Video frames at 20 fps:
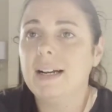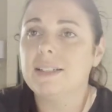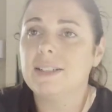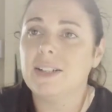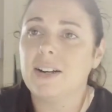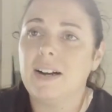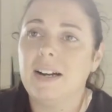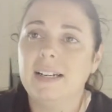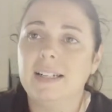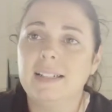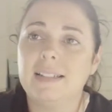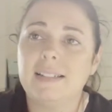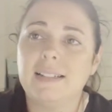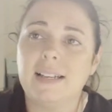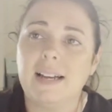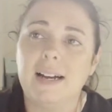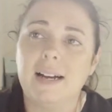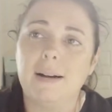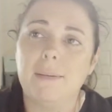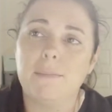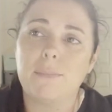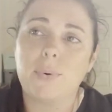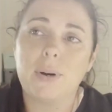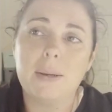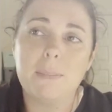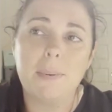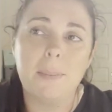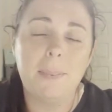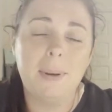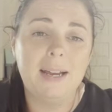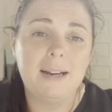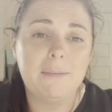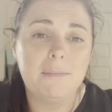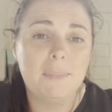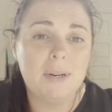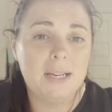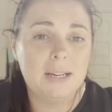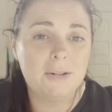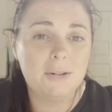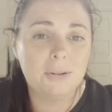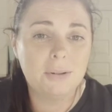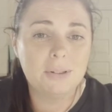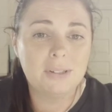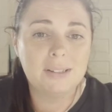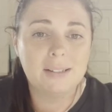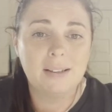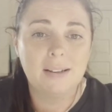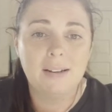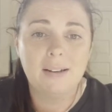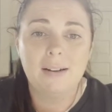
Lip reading: diets, pre-prepared meals,